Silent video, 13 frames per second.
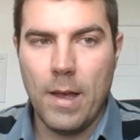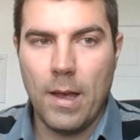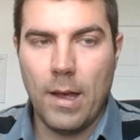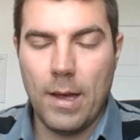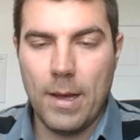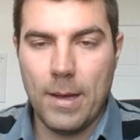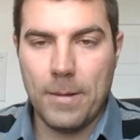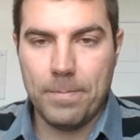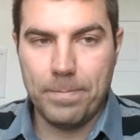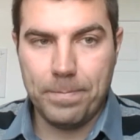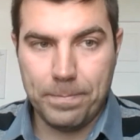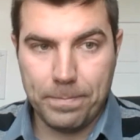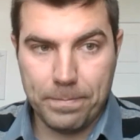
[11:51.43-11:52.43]

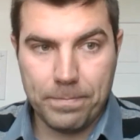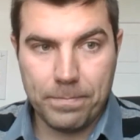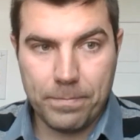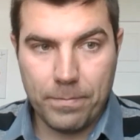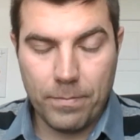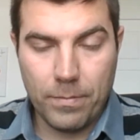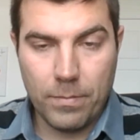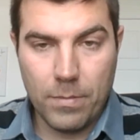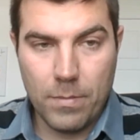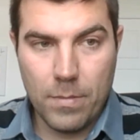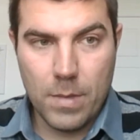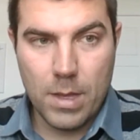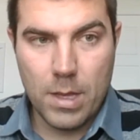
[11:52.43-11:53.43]

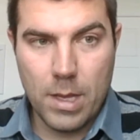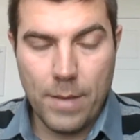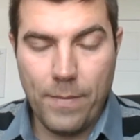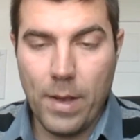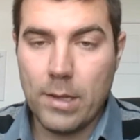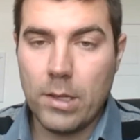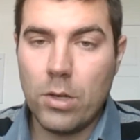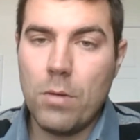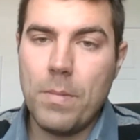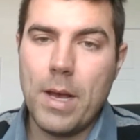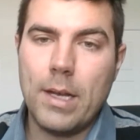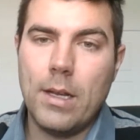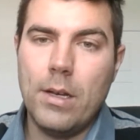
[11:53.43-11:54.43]
If I had to go
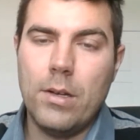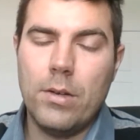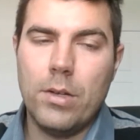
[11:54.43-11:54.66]
back and